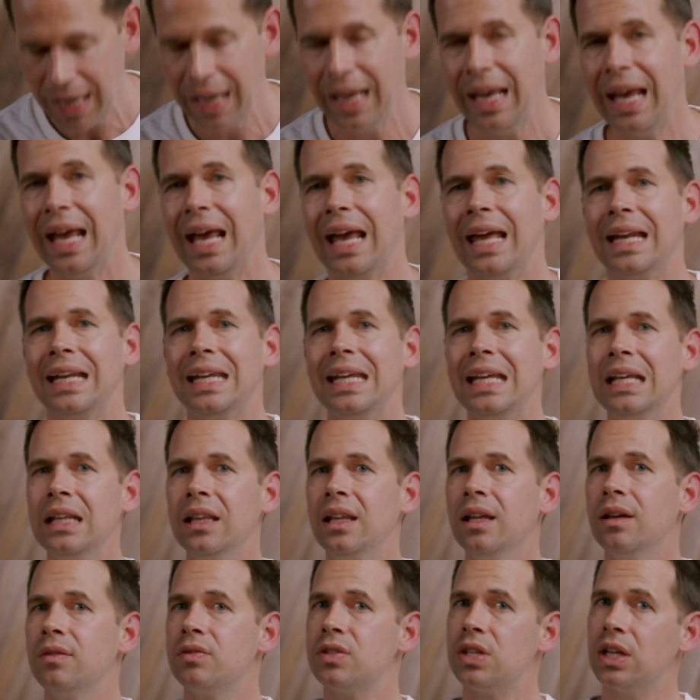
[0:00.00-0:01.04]
and he
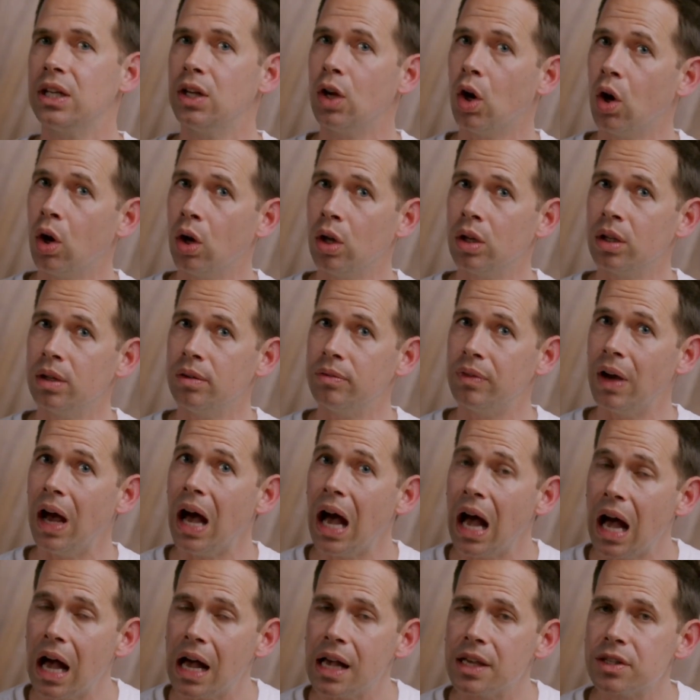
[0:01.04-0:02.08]
lives in all of
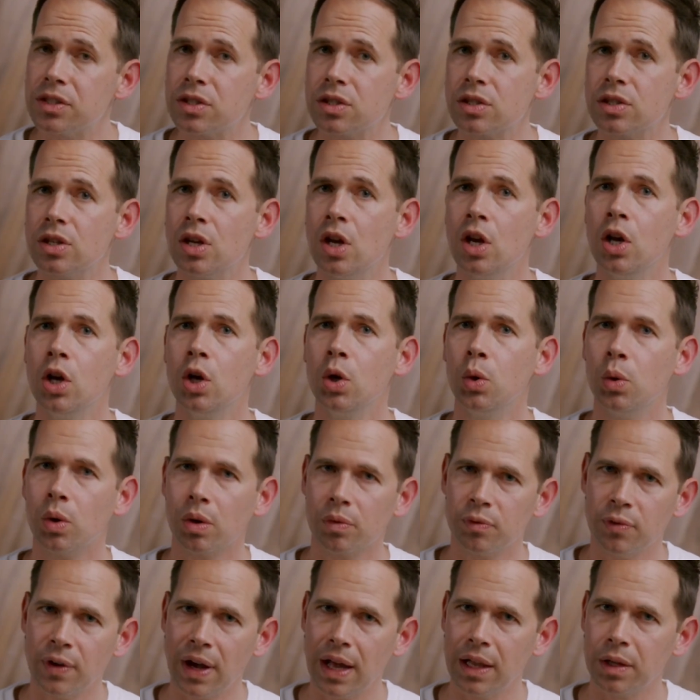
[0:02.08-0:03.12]
us who are
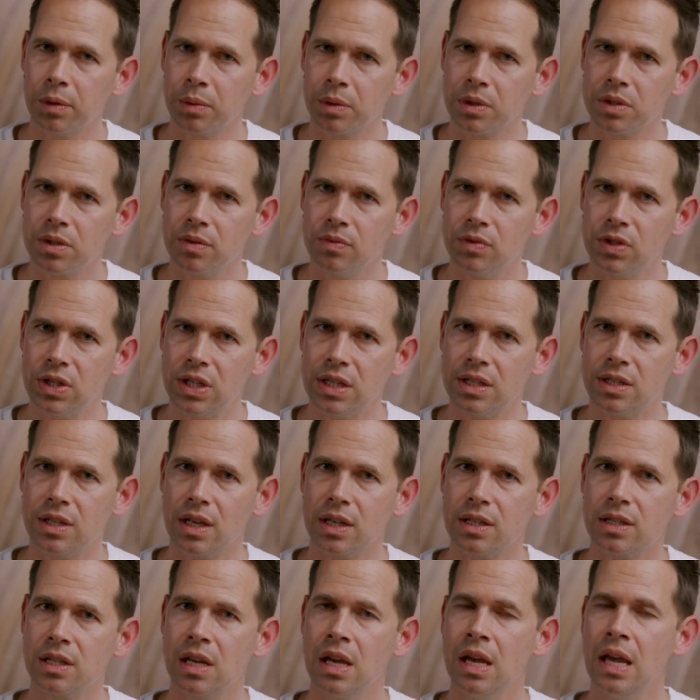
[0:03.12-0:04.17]
followers of
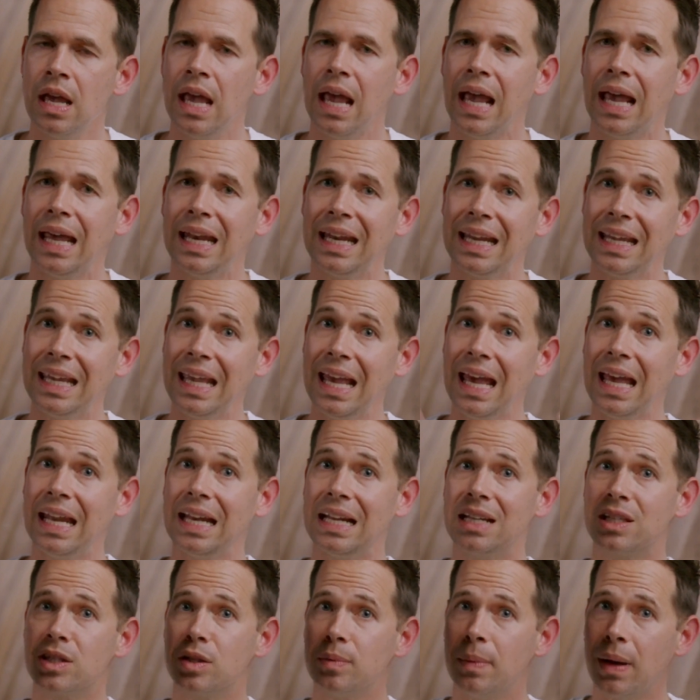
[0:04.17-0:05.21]
Jesus. And again,
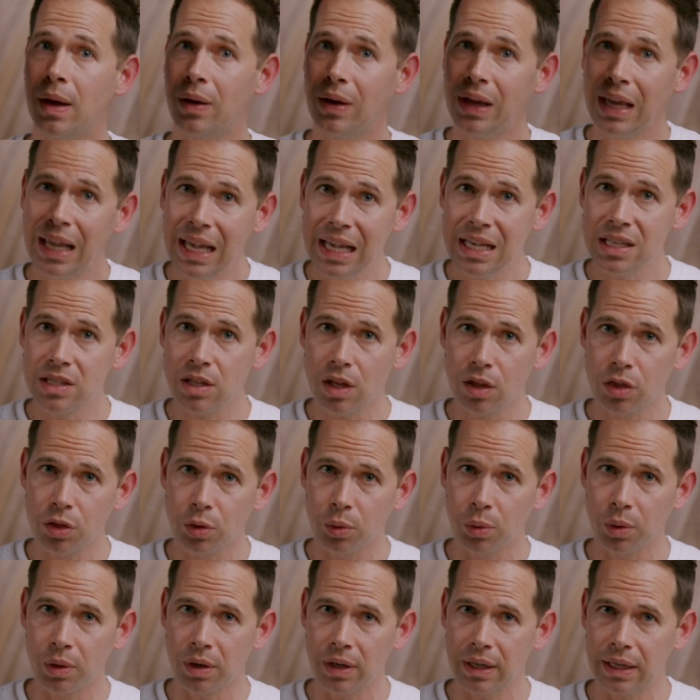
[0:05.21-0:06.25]
it's about his
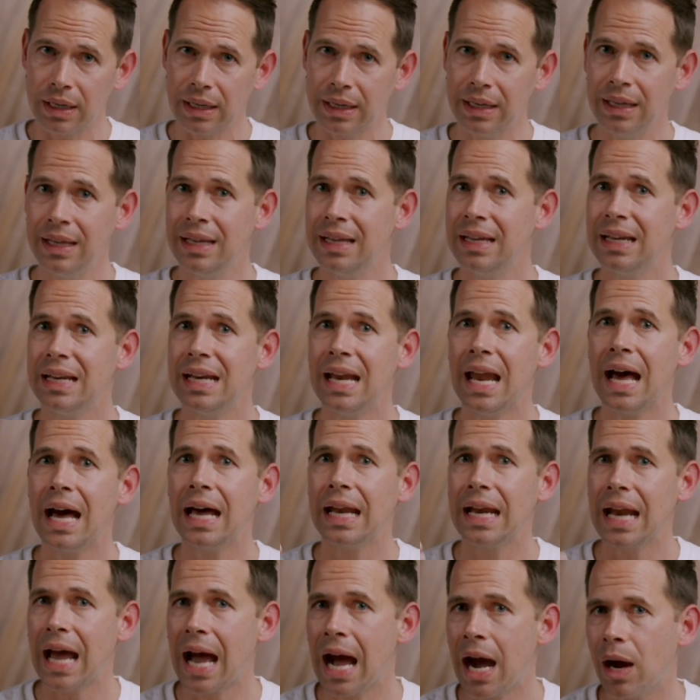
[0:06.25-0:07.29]
authority, not
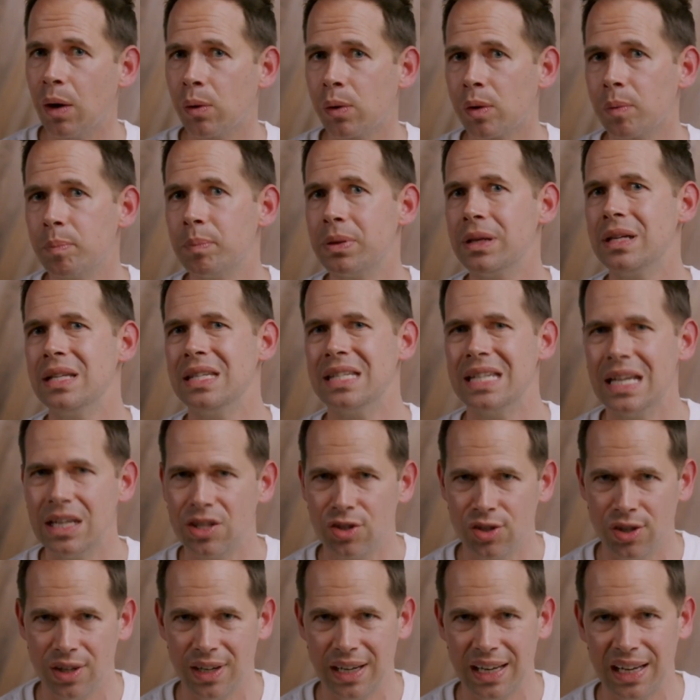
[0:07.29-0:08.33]
our
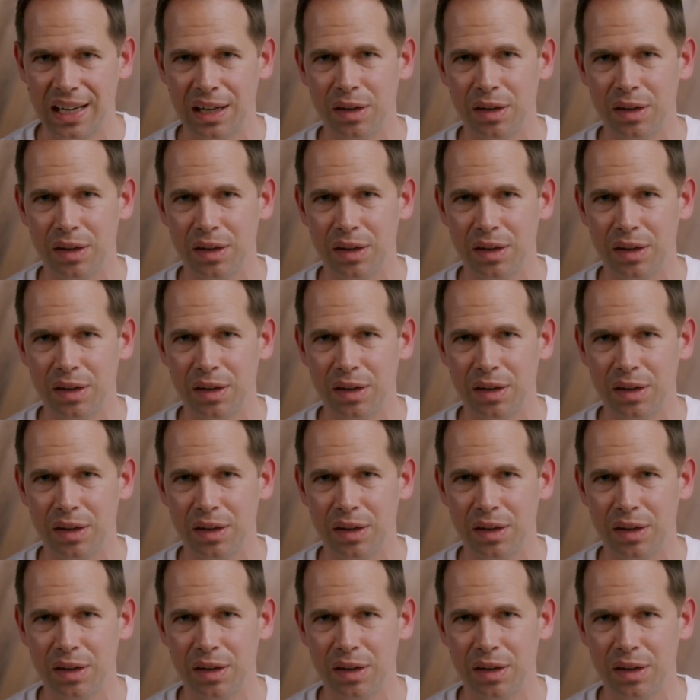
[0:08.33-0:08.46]
positioning